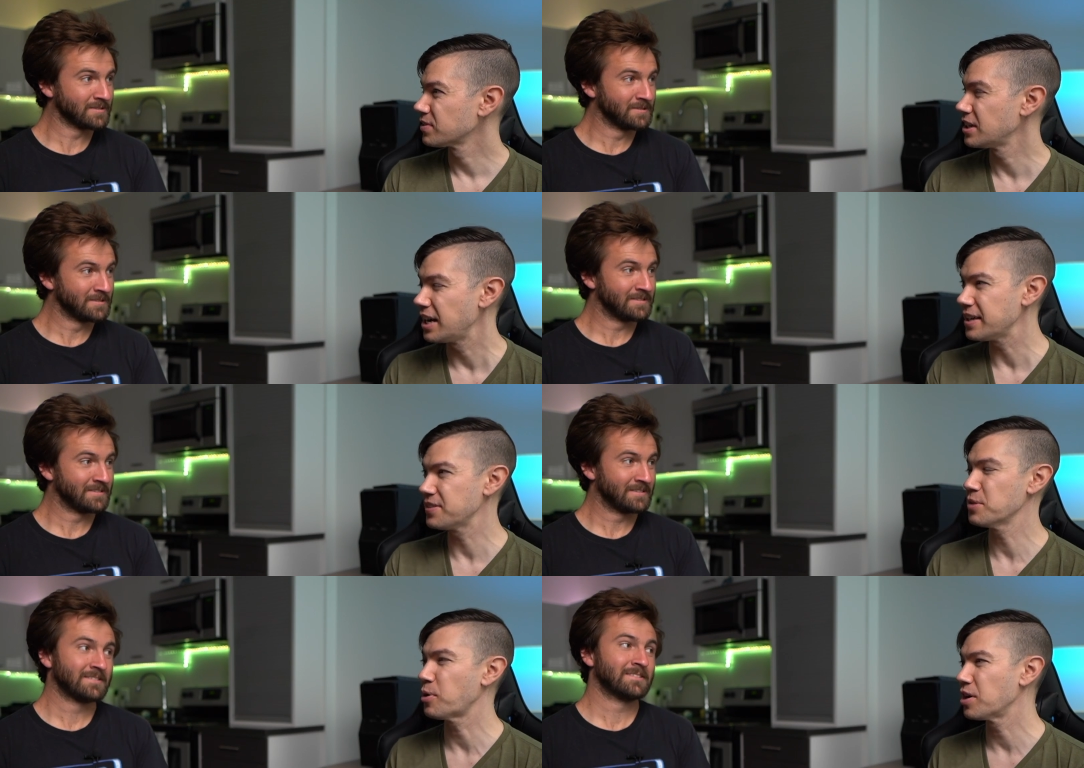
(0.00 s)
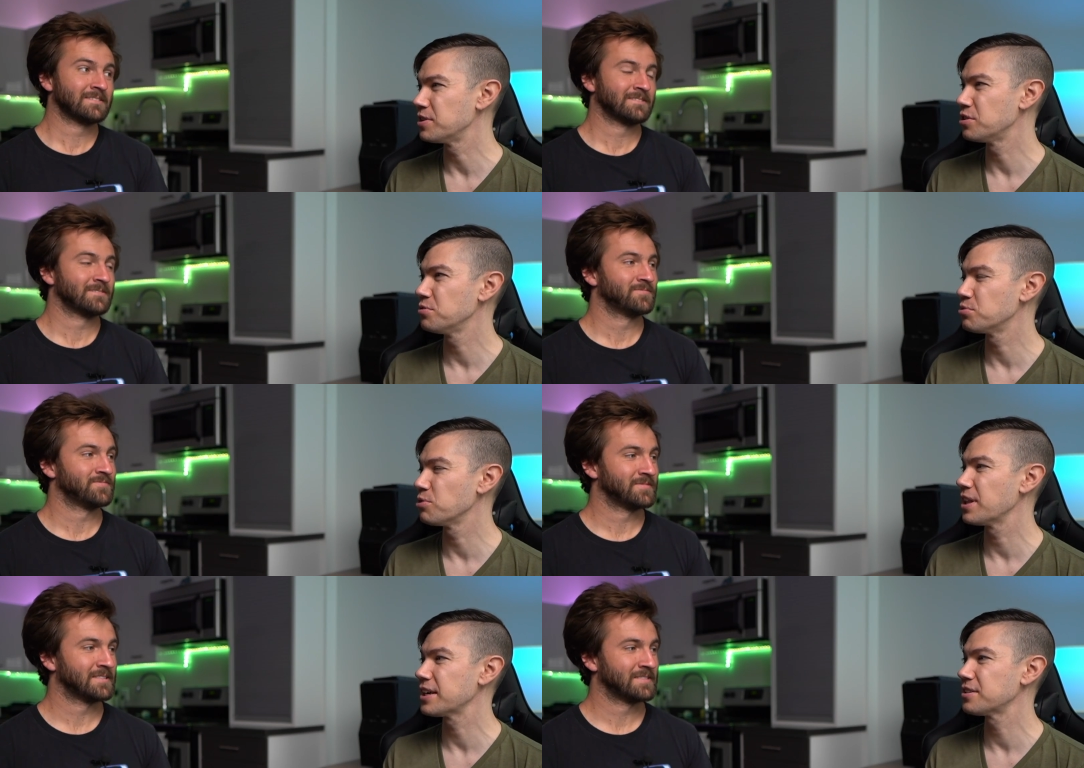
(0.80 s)
Speaker 1: yeah i think part of it too is we
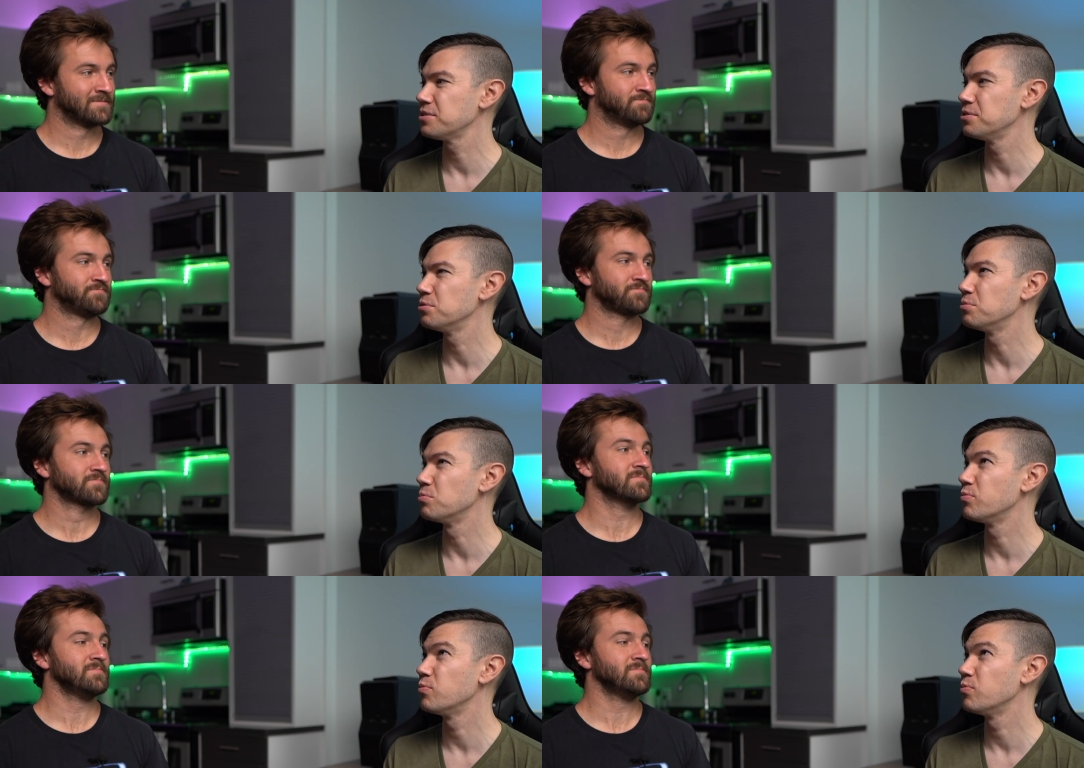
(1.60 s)
like to